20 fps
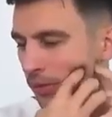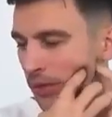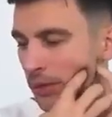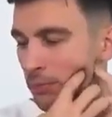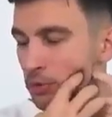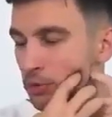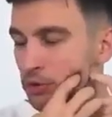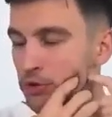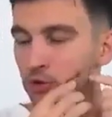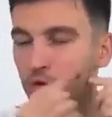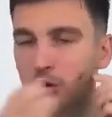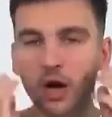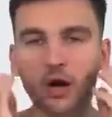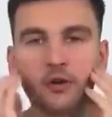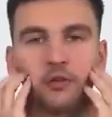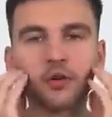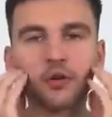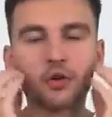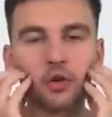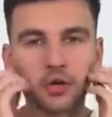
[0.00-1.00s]
And after you've
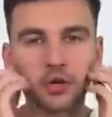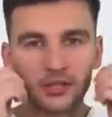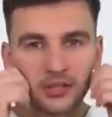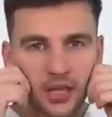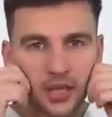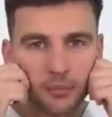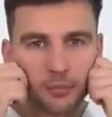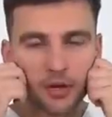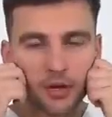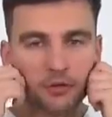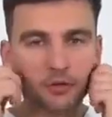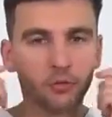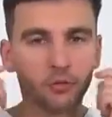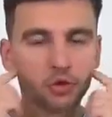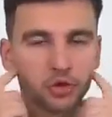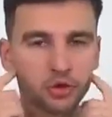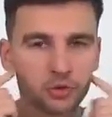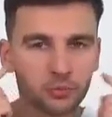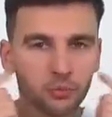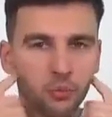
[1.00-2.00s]
relaxed it, you can
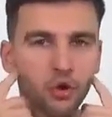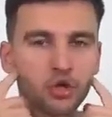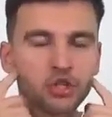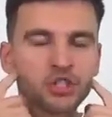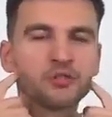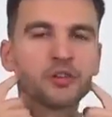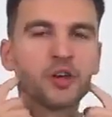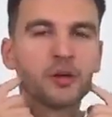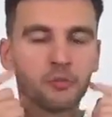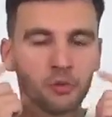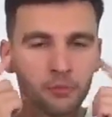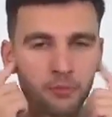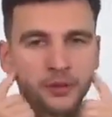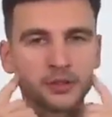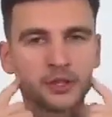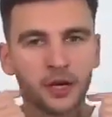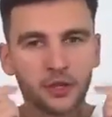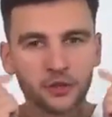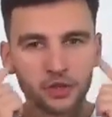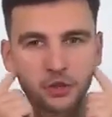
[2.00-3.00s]
spend more time on it than
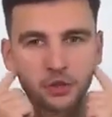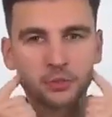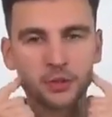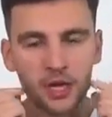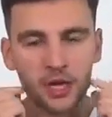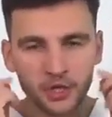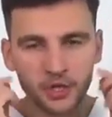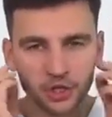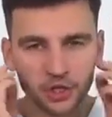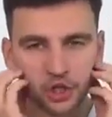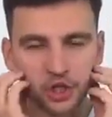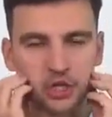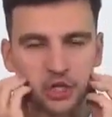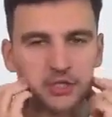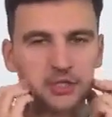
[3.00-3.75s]
I am right now.